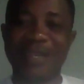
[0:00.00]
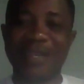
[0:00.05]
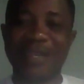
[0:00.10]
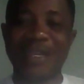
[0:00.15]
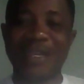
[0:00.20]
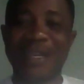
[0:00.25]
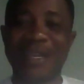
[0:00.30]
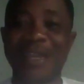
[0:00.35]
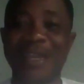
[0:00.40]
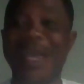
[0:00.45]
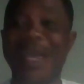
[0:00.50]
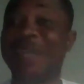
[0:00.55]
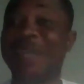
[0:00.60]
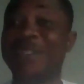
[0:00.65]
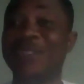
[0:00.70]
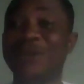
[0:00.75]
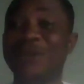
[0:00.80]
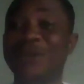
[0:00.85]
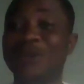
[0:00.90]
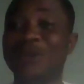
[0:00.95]
He has
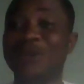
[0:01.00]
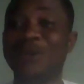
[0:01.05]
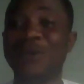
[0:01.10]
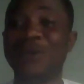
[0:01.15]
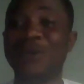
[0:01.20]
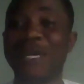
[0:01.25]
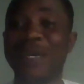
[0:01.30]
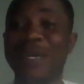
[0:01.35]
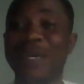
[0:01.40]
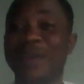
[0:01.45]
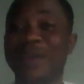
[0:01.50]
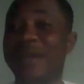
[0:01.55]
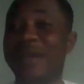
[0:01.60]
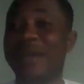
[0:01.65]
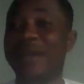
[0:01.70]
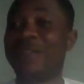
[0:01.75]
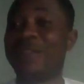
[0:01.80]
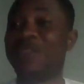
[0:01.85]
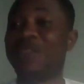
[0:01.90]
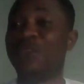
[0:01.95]
no he
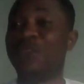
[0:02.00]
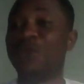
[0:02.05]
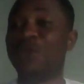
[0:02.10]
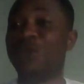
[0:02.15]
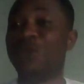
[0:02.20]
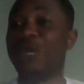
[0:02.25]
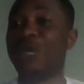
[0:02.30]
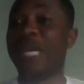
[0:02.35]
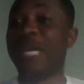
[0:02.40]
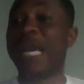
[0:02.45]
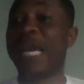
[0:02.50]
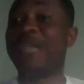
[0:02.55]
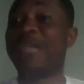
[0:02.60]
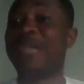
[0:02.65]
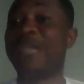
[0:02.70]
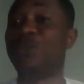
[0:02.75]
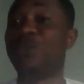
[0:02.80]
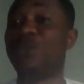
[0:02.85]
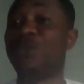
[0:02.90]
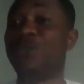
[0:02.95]
has he has
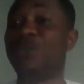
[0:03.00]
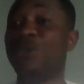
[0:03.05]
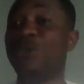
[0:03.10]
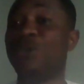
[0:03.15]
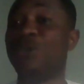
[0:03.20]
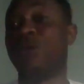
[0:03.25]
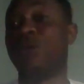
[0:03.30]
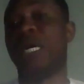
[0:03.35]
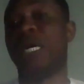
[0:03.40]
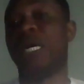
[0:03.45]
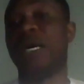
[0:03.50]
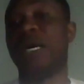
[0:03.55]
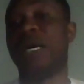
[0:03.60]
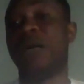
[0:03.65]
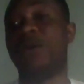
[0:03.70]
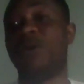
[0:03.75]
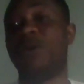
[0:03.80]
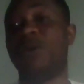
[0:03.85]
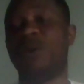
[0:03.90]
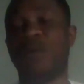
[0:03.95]
no
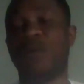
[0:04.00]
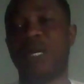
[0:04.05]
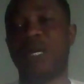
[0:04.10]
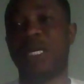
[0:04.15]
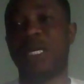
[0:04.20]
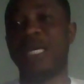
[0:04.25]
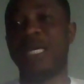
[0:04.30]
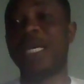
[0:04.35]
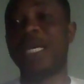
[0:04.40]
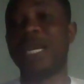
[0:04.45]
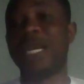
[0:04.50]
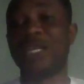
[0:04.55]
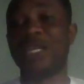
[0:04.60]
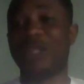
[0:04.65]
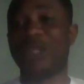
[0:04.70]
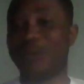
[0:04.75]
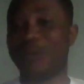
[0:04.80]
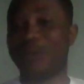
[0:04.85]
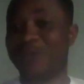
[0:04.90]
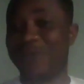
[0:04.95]
uh, uh, English
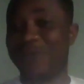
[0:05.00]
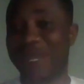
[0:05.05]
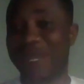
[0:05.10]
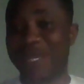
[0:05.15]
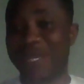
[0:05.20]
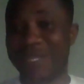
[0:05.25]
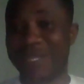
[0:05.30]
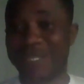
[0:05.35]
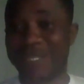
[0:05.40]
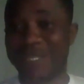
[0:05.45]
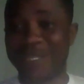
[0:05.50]
equivalent,